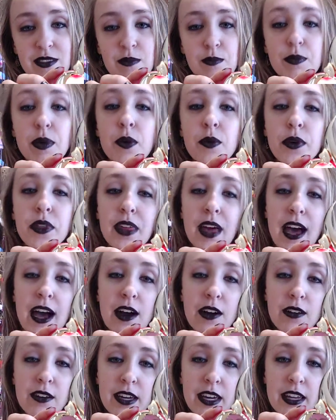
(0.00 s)
but
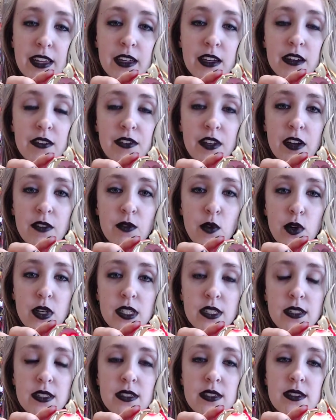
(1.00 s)
without either of their
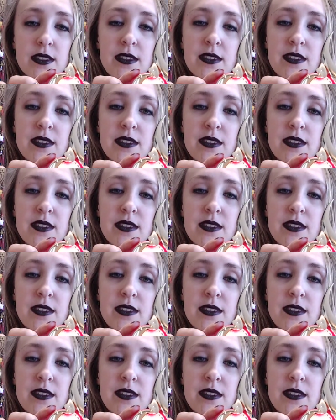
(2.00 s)
voices.